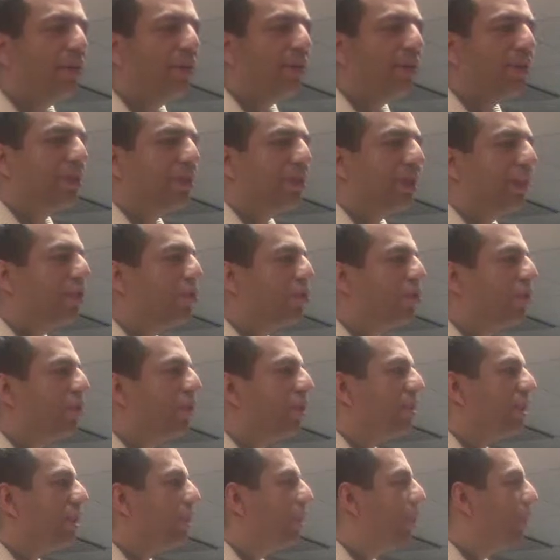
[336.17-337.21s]
Just
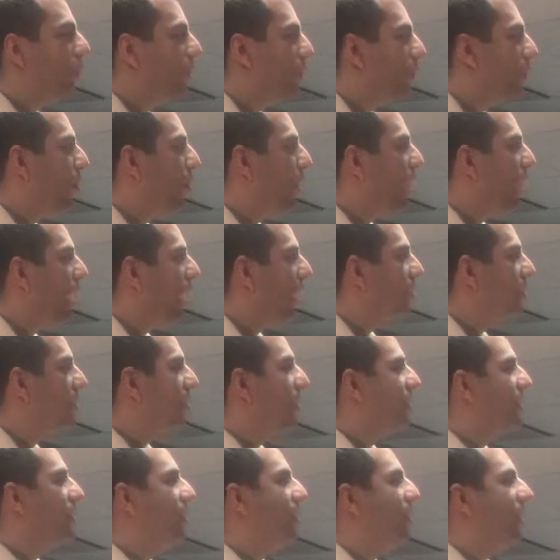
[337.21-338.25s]
ensure that you know
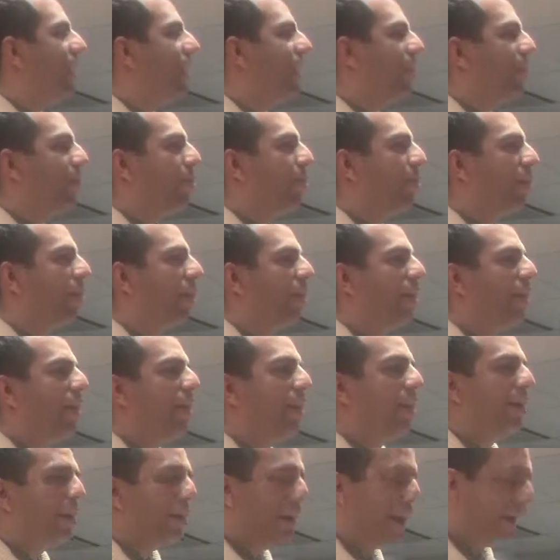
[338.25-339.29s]
assets equal
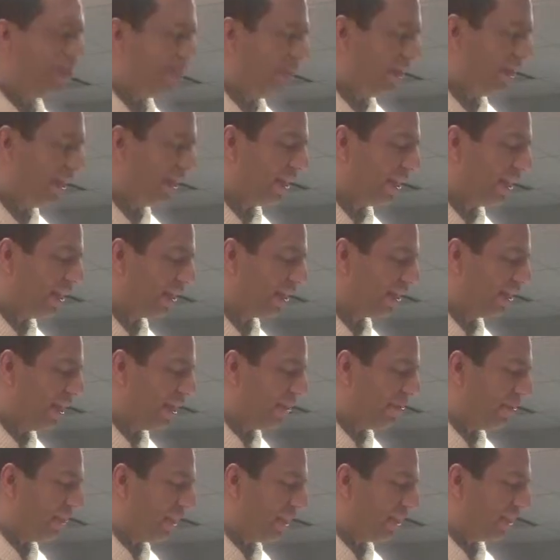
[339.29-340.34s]
liabilities
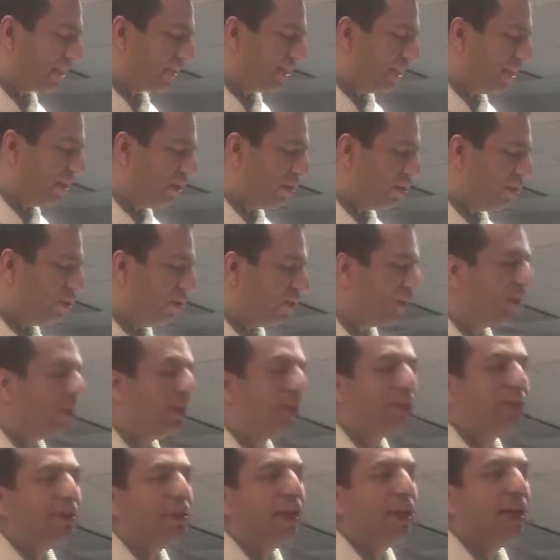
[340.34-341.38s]
plus
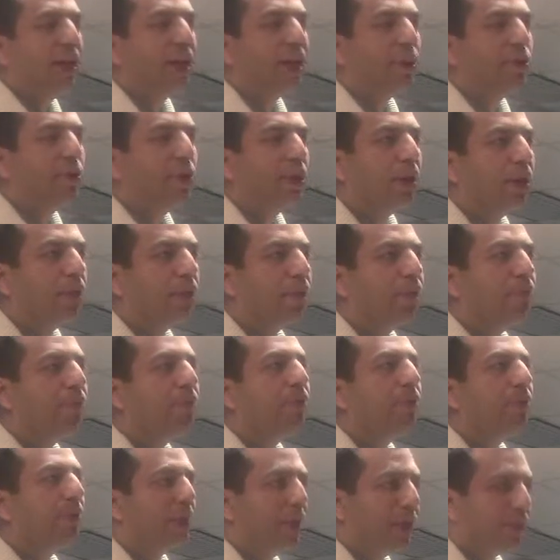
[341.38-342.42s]
owner's equity.
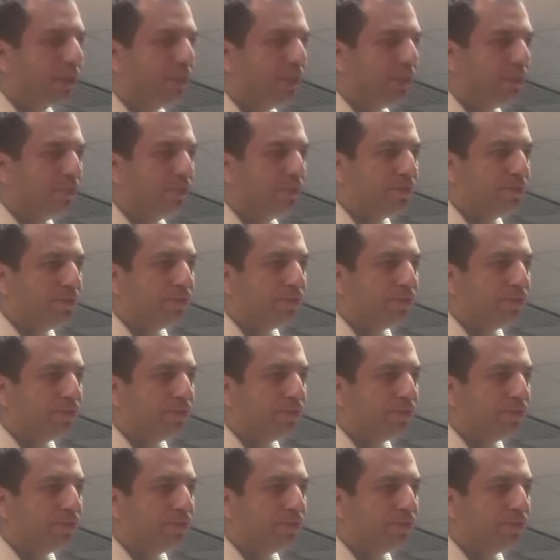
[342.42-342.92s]
Thank you.